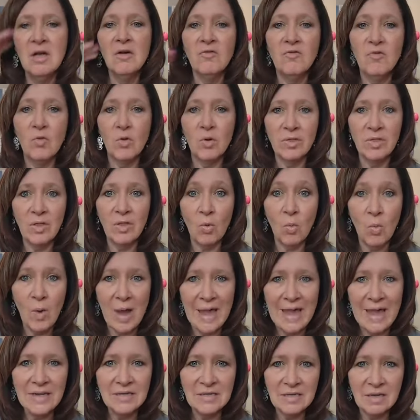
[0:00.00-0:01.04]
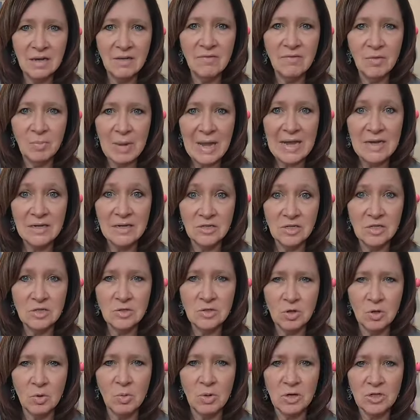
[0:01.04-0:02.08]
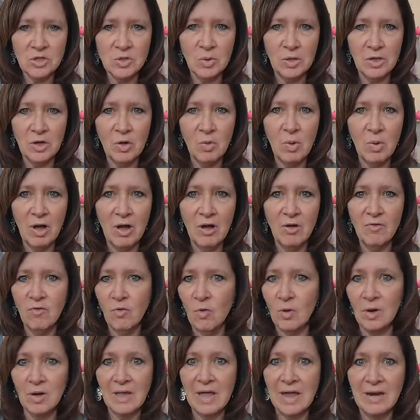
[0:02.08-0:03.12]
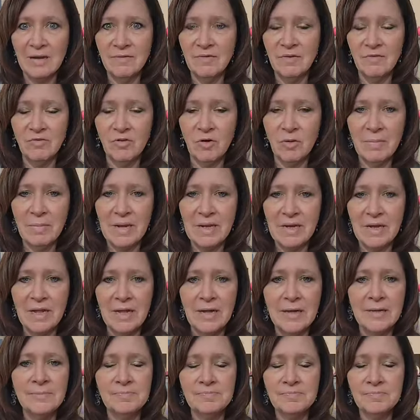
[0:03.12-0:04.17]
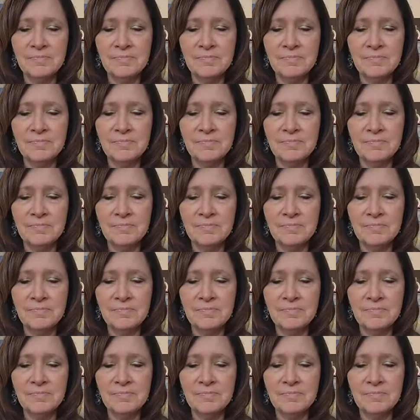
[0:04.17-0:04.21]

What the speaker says: for the weight of the pages, so it works really well for a lot of different media.